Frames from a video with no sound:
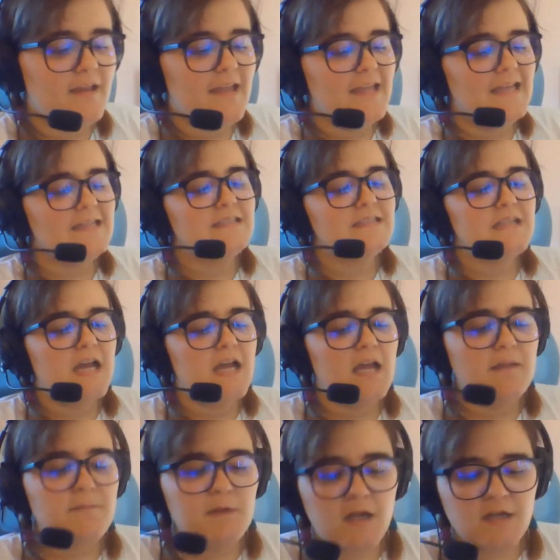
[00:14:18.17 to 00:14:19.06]
And
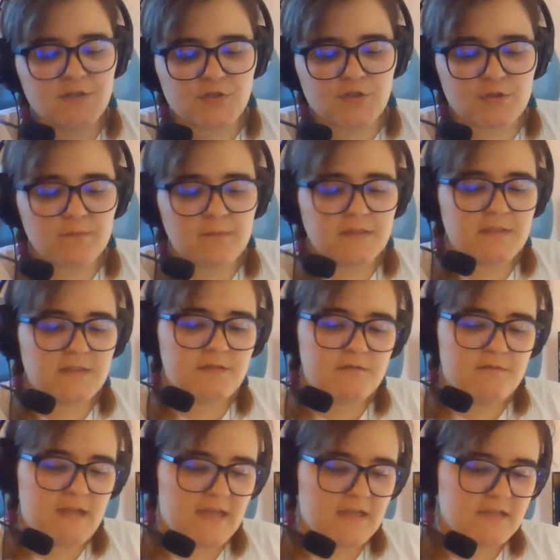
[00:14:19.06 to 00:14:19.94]
I'm not sure what to
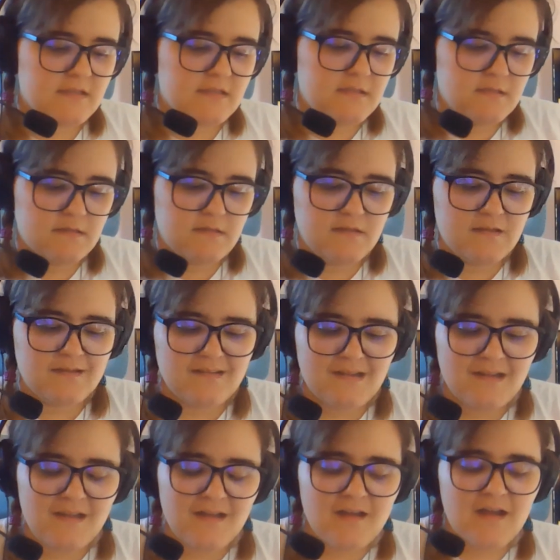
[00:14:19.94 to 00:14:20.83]
do next.
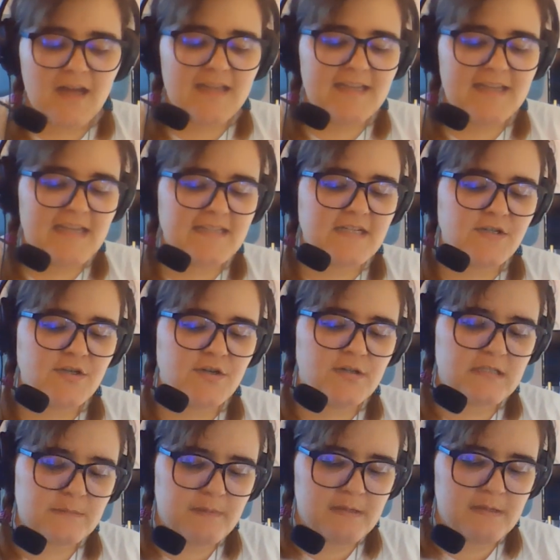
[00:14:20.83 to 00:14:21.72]
I guess I should
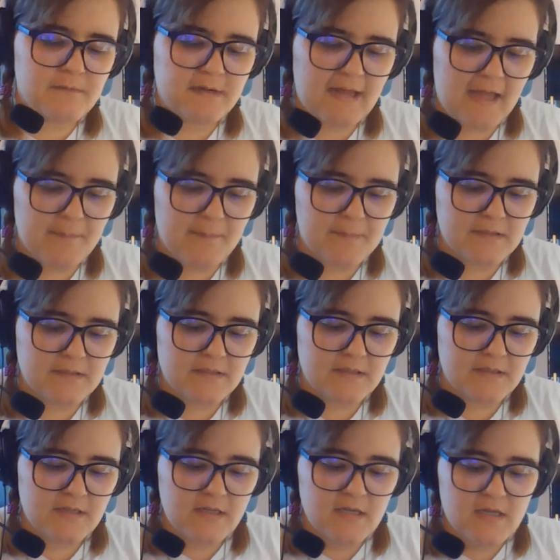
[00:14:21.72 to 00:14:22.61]
explain what happened.
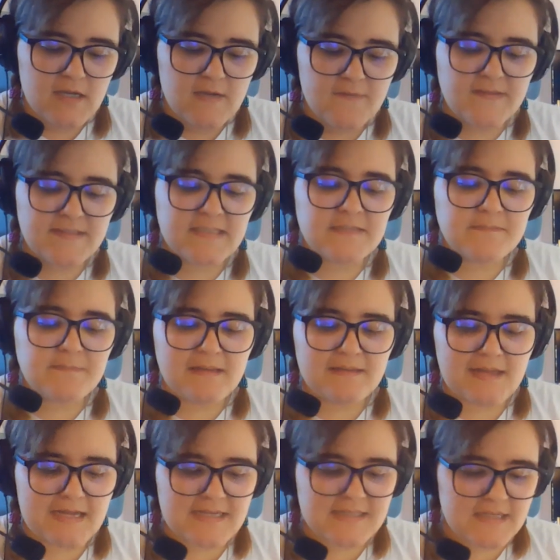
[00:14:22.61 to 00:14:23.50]
If this is my
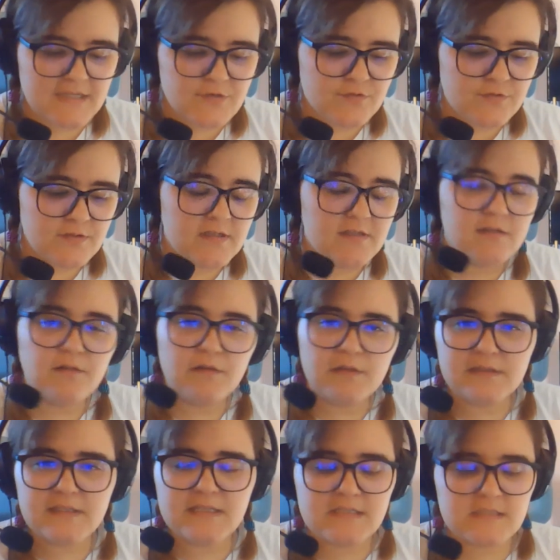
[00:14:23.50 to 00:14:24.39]
last entry,
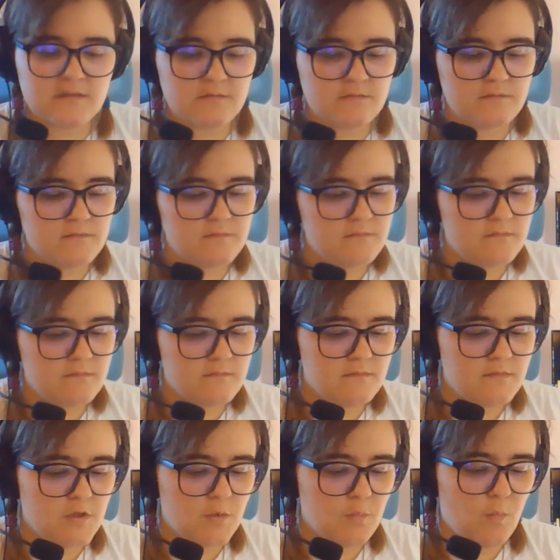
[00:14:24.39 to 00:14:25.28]
you'll at least
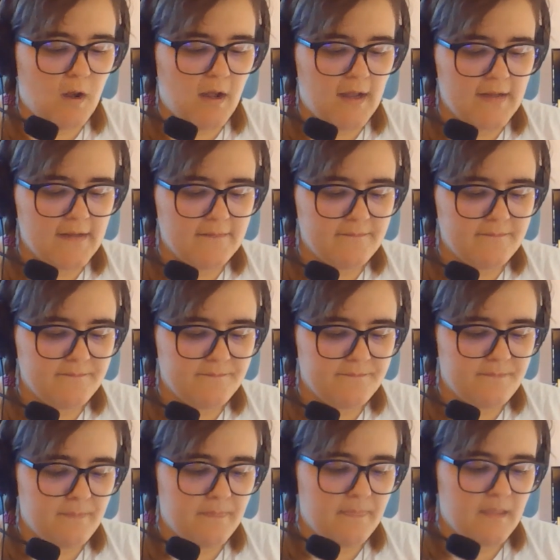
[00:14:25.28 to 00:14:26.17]
know why.
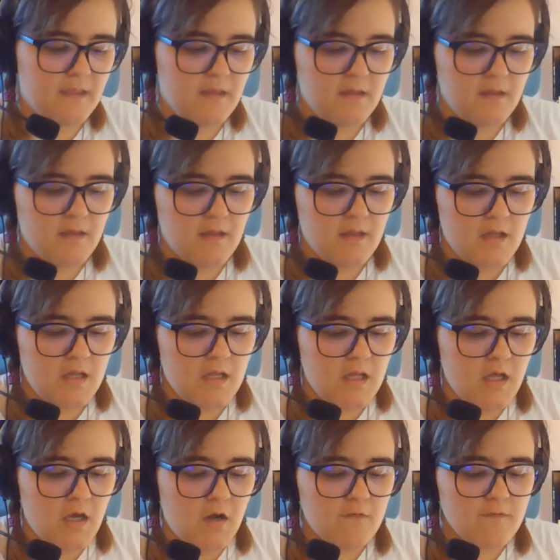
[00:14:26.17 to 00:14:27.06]

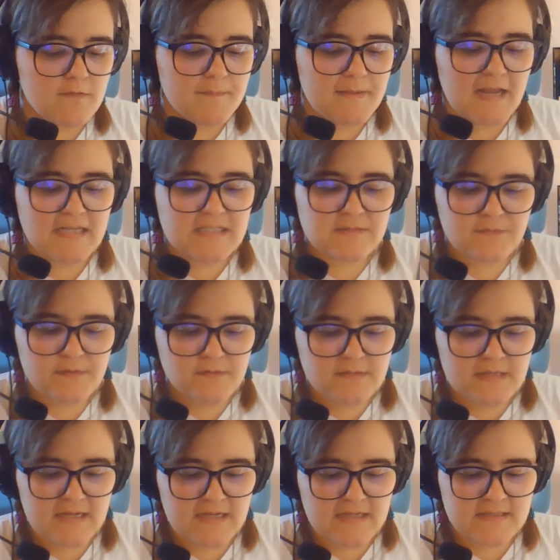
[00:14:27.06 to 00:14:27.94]
Over the past few
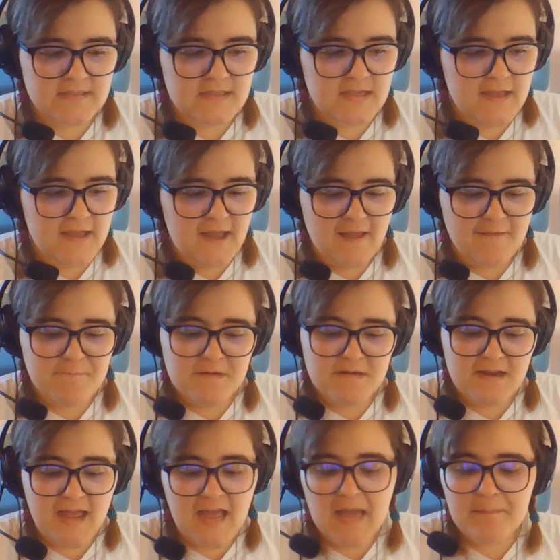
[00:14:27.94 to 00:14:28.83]
days, I've
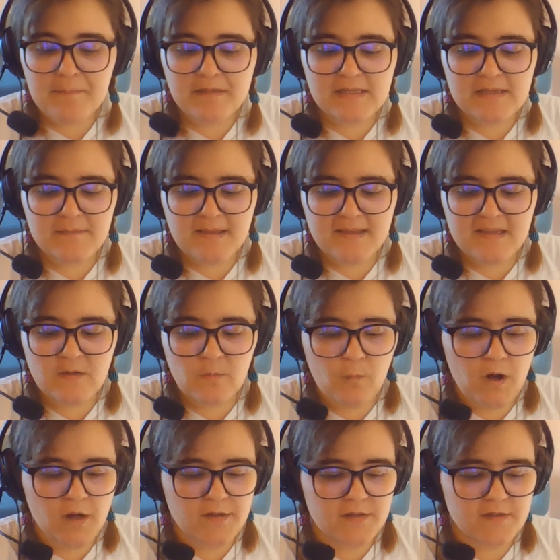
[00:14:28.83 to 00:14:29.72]
been happily making
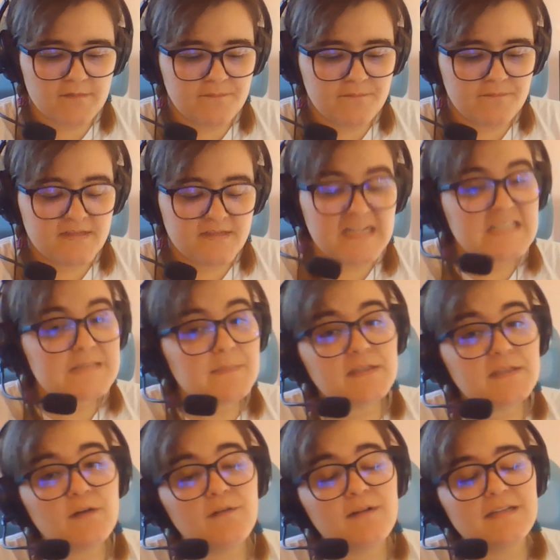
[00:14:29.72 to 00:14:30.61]
water. It's
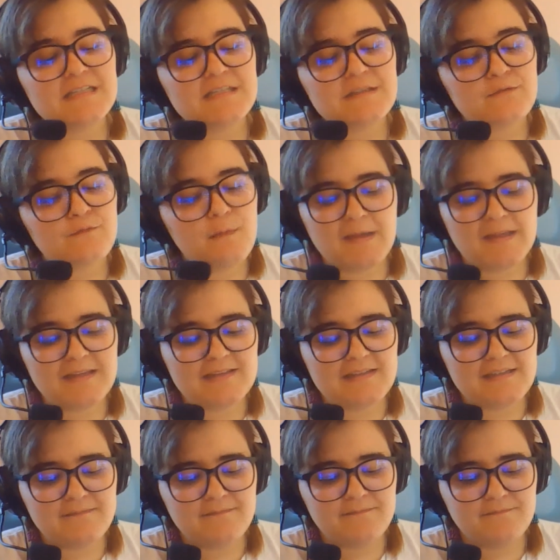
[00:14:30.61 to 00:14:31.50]
been going
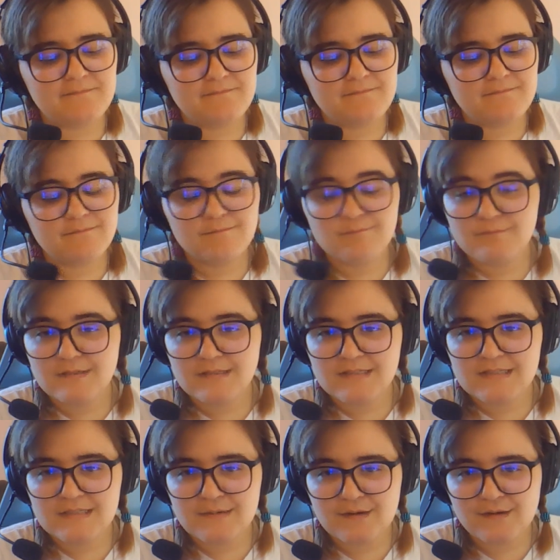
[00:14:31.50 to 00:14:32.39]
swimmingly.
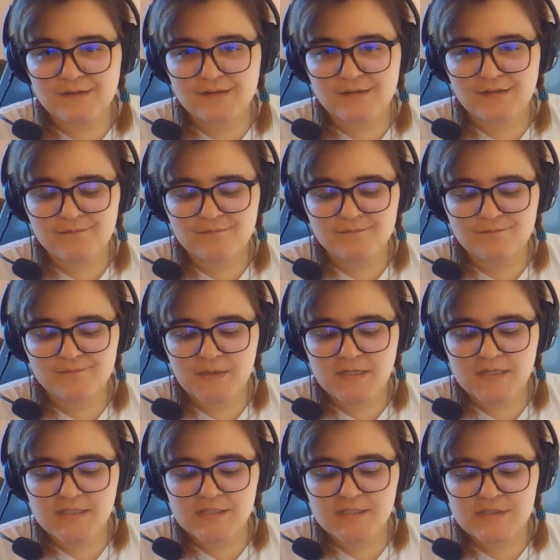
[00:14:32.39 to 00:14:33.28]
See what I did there?
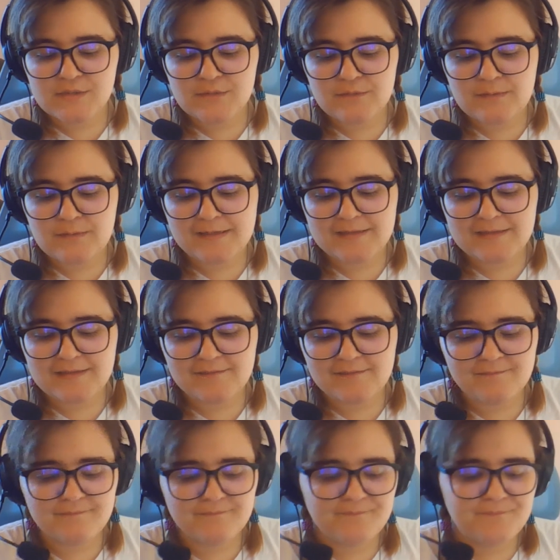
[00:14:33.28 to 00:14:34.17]
Swimmingly.